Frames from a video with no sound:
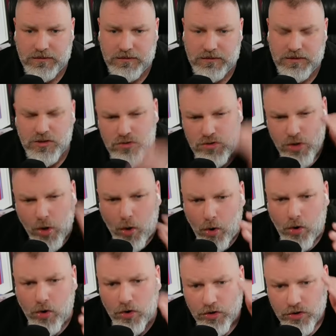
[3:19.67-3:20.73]
You
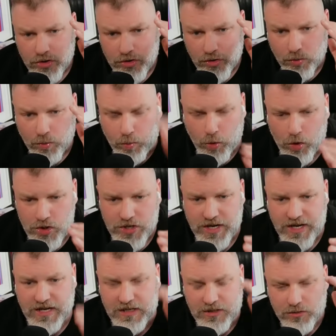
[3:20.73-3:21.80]
know you're
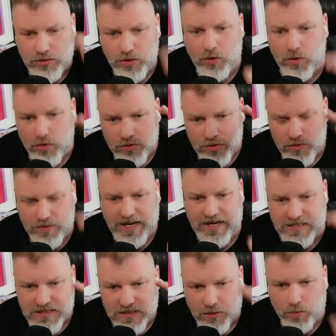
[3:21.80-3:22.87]
1-0. You know
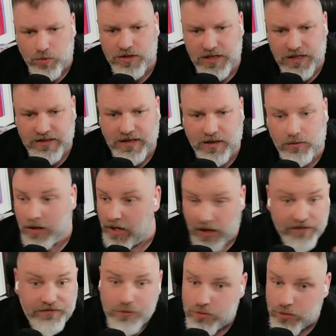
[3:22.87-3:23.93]
Newcastle are 1-0 down.
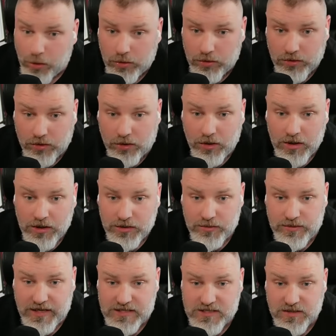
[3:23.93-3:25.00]
And if you don't know
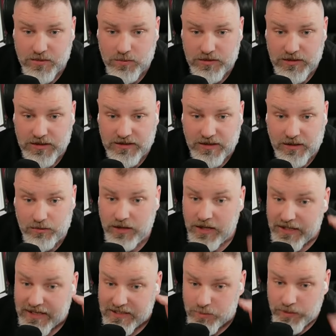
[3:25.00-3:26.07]
Newcastle are 1-0 down,
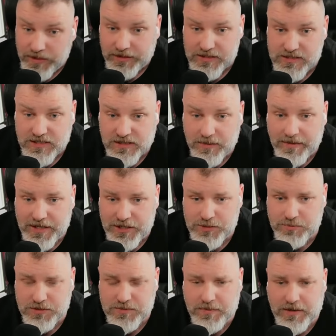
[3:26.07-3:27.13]
that's weakness on the
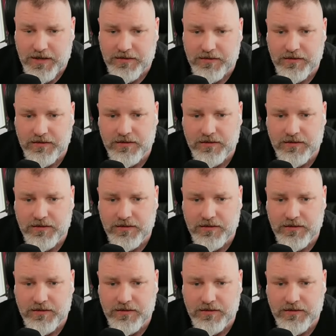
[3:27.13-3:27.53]
management's part.